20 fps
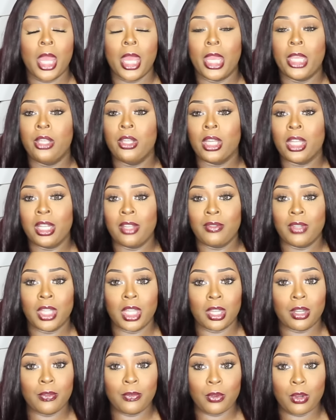And you can even
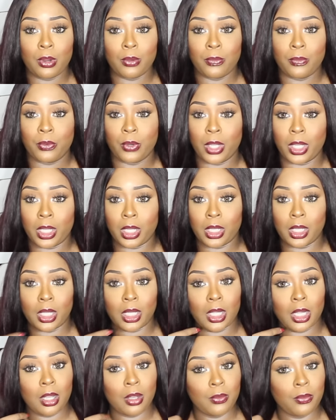get it for a friend,
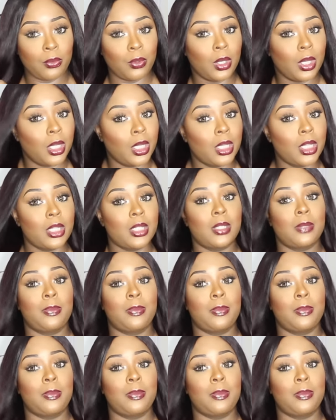a loved one, a